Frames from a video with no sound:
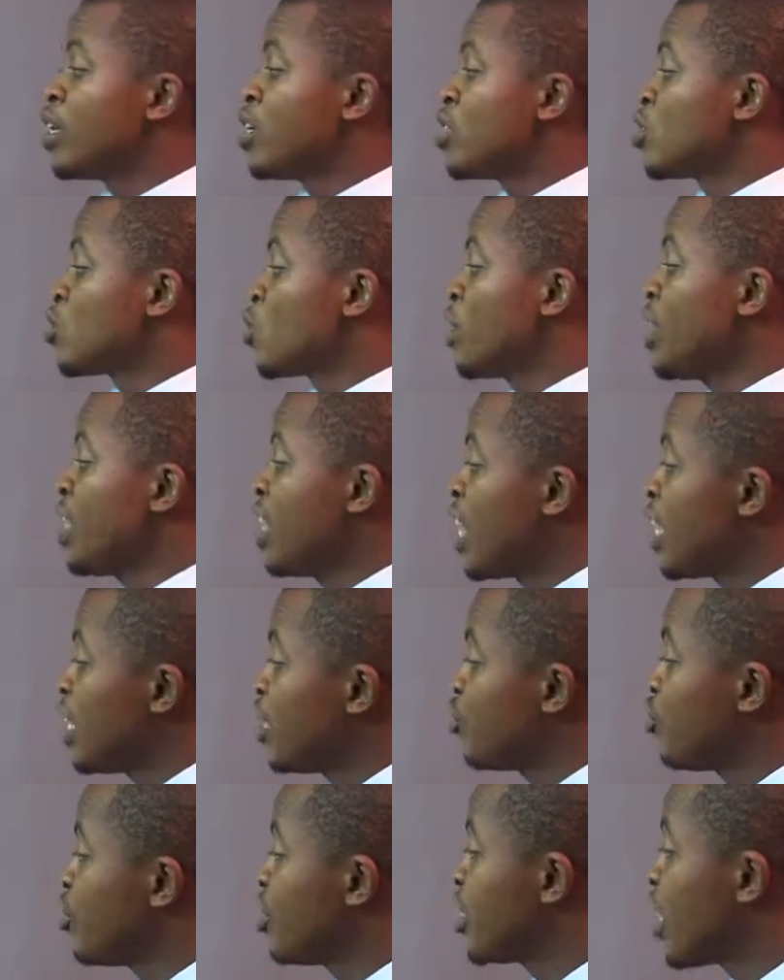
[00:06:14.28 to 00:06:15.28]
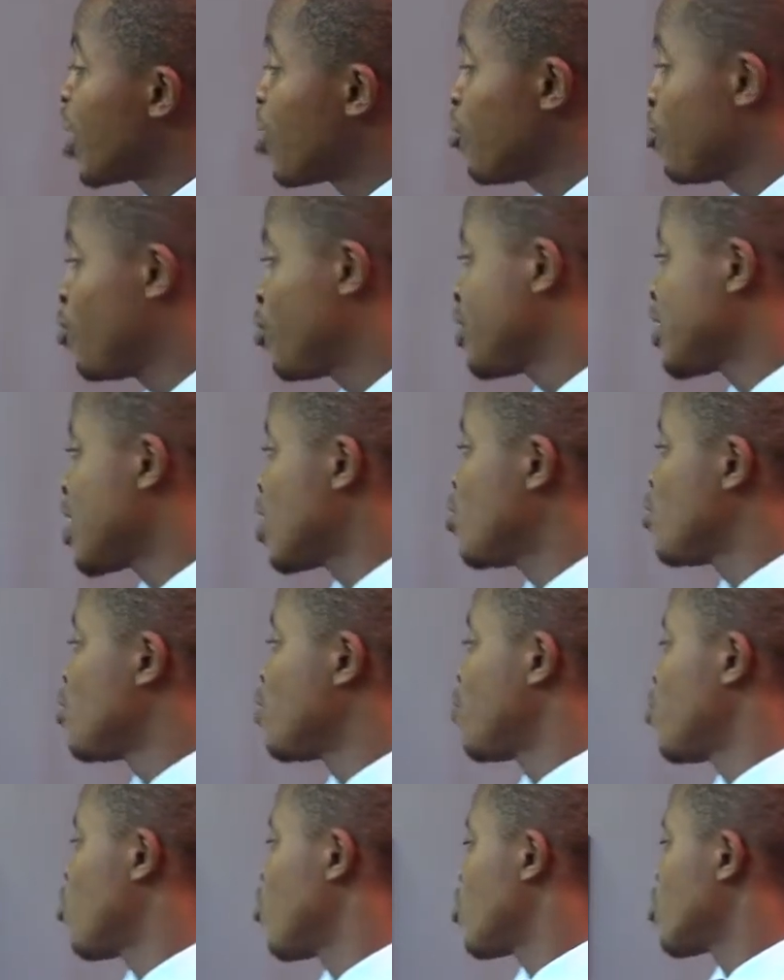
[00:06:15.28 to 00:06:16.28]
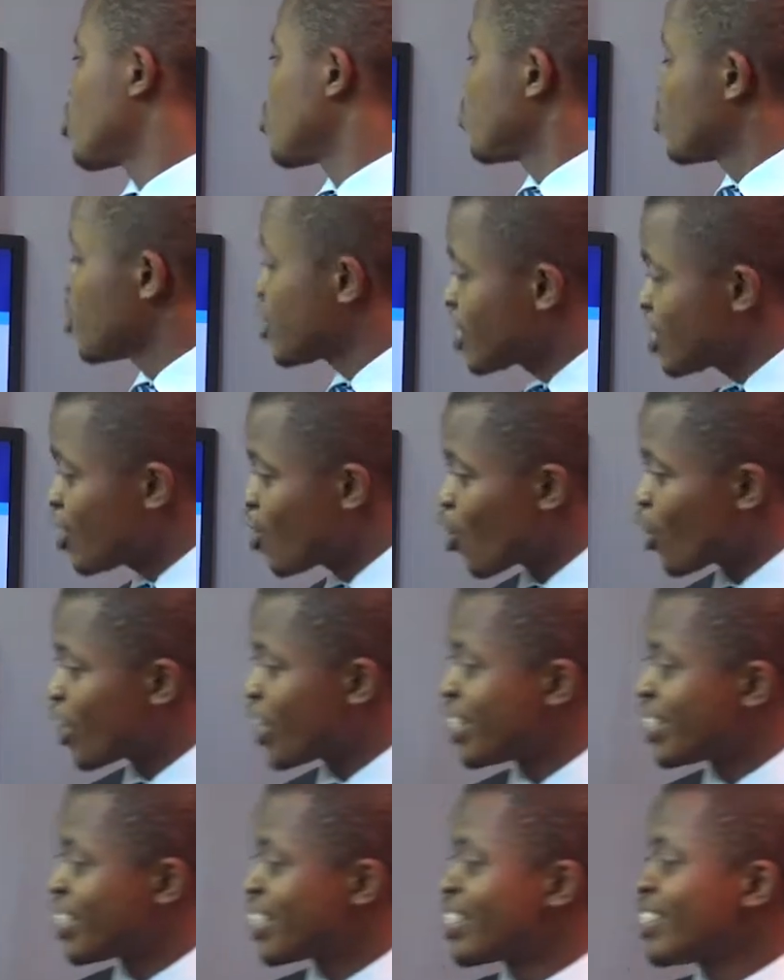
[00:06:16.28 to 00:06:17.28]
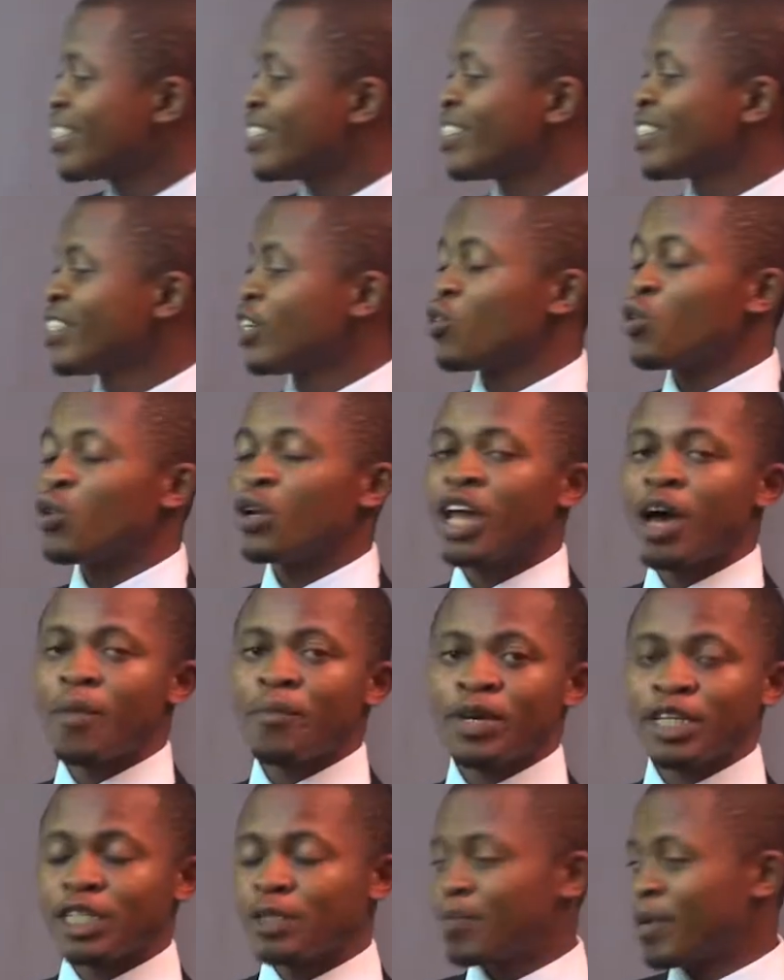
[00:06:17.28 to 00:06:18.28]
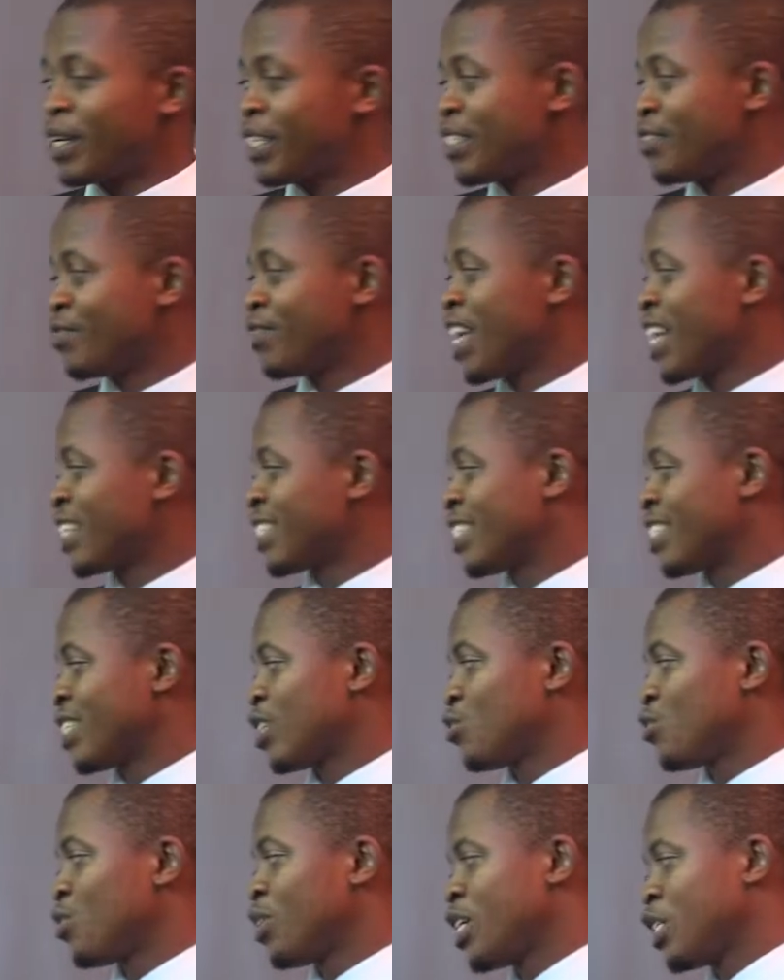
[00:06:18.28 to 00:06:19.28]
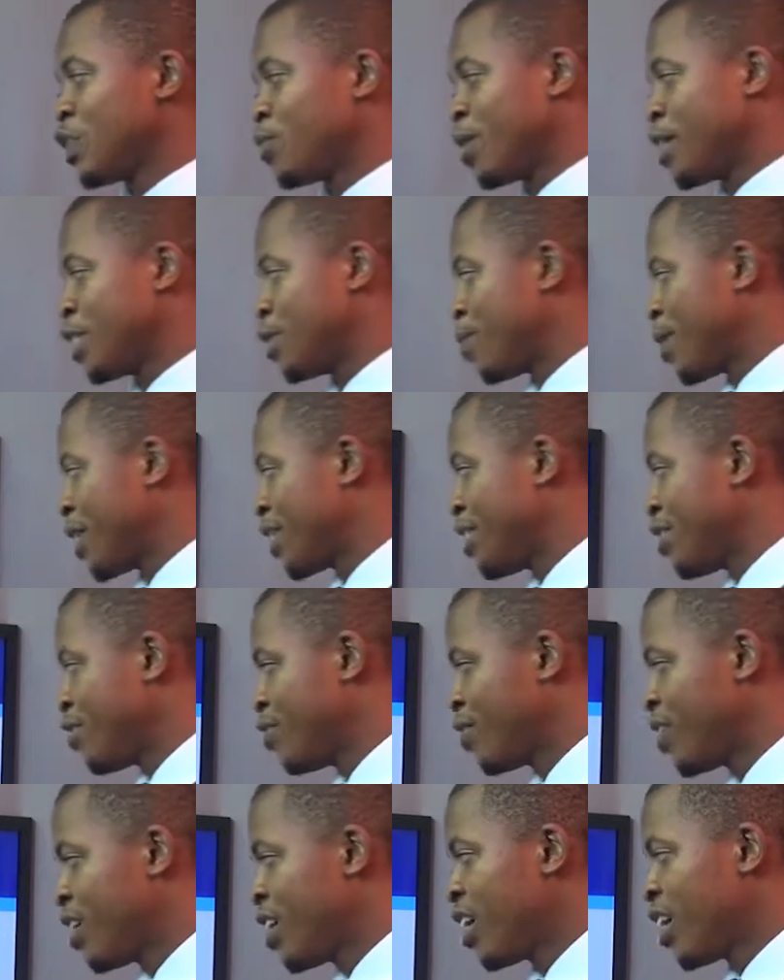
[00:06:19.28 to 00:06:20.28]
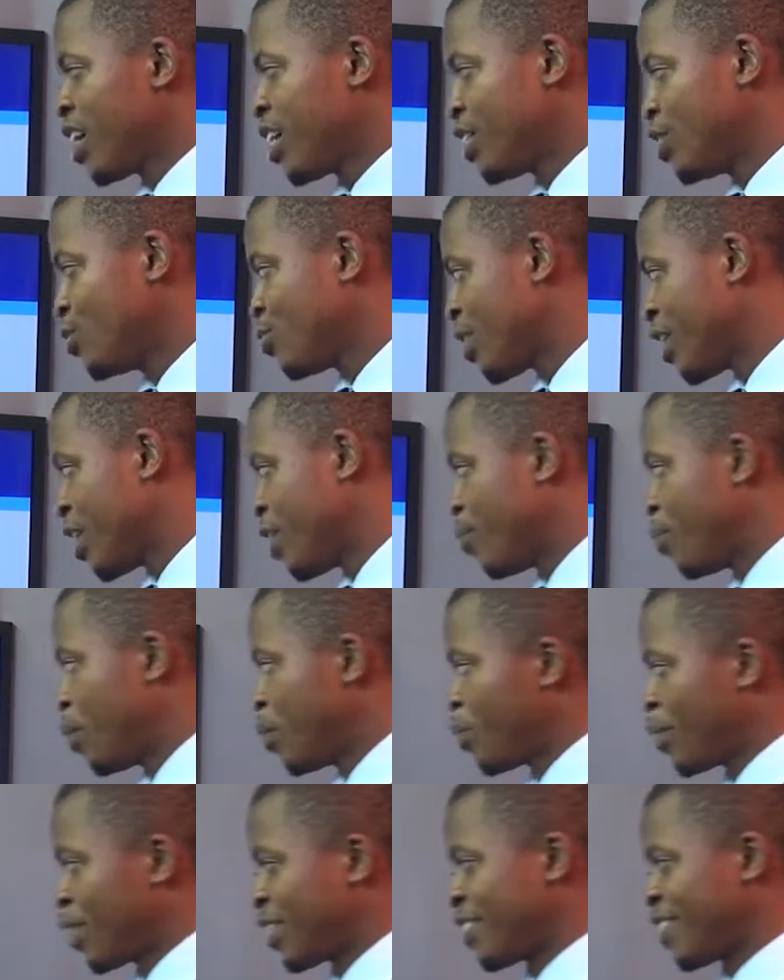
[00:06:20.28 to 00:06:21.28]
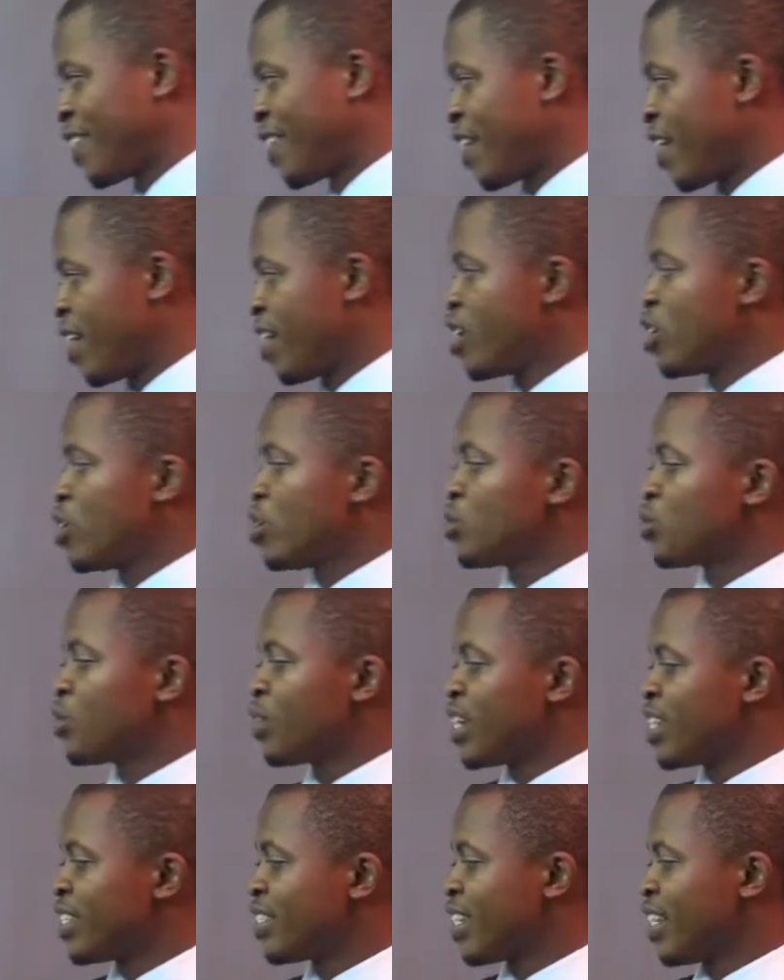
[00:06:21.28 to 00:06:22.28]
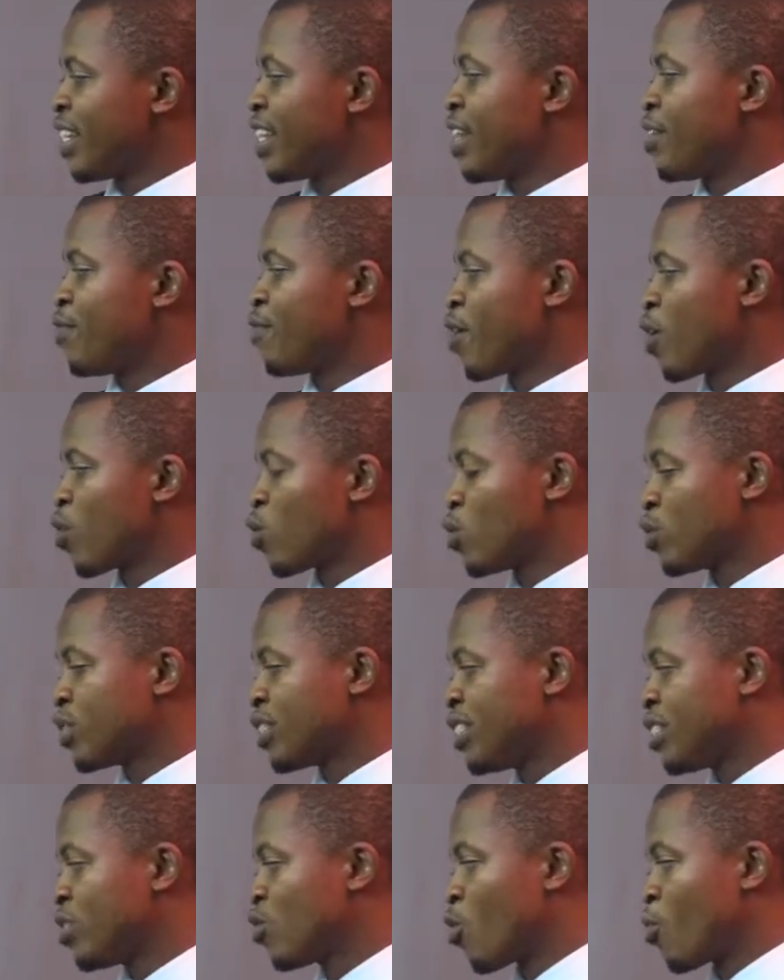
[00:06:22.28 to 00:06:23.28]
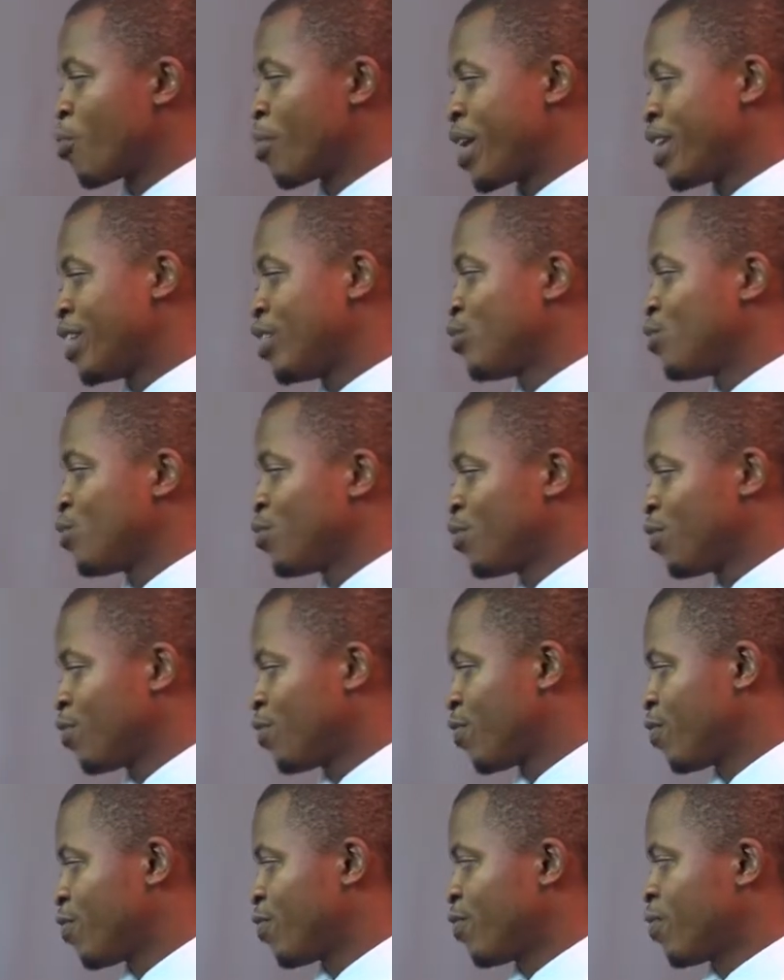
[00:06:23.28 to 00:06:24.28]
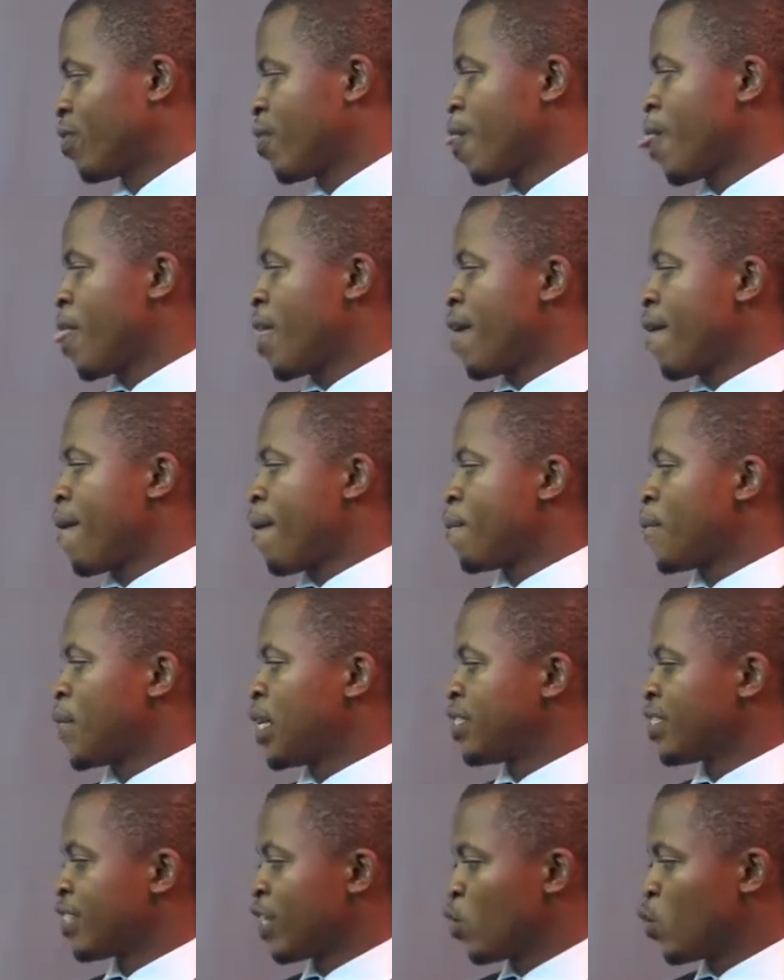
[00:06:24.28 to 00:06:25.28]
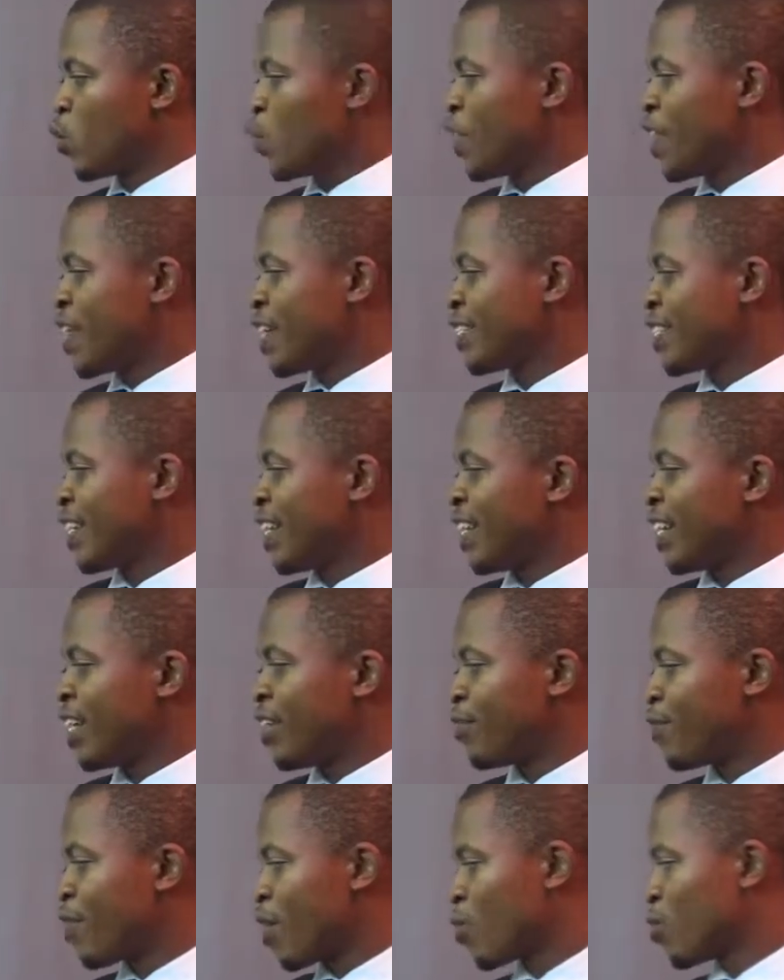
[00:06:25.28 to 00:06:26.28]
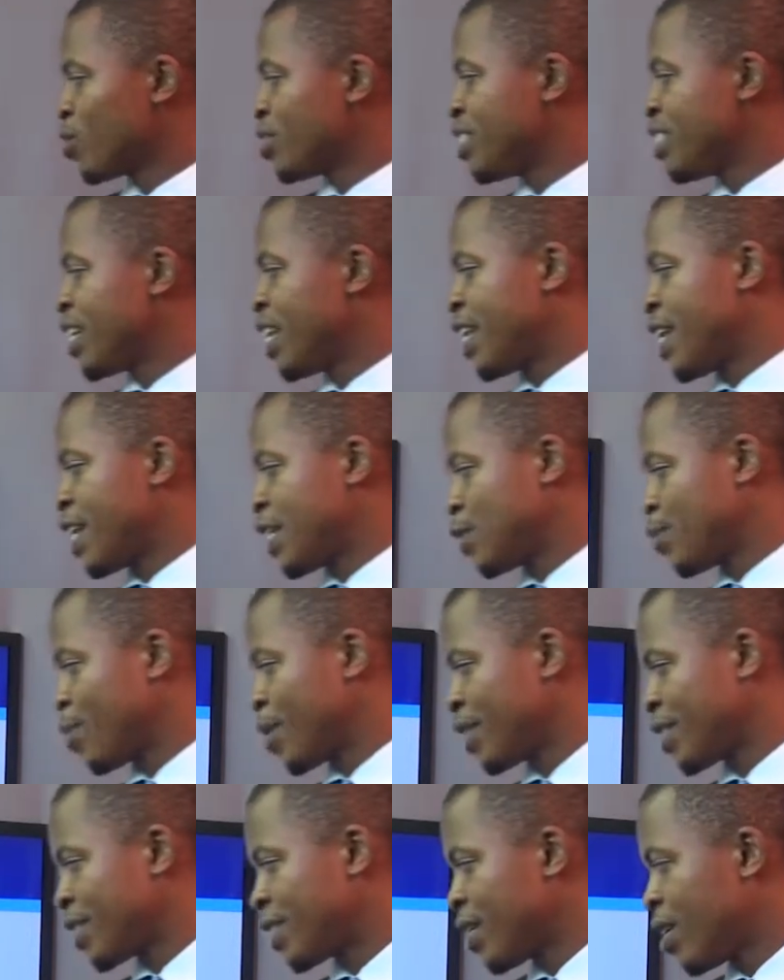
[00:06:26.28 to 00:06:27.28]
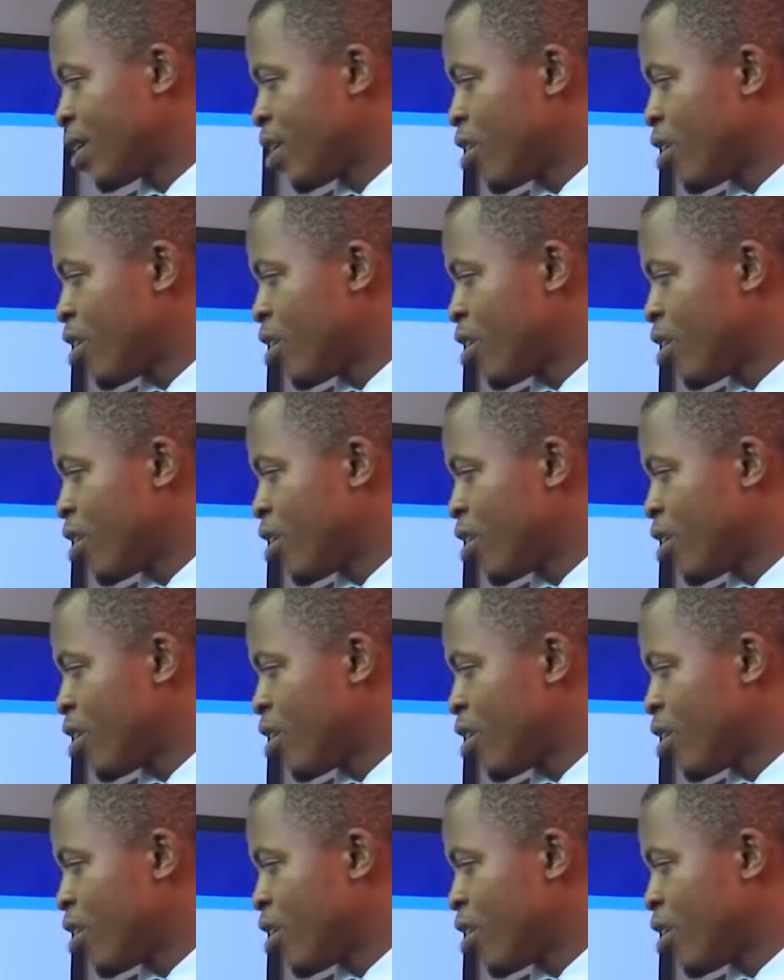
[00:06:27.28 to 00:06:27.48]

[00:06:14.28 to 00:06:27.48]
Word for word: So e-learning literature review tend to focus mostly on a single stakeholder perspective, that is the student's perspective, and these were the papers the students and then faculty combining two stakeholders and then faculty and experts.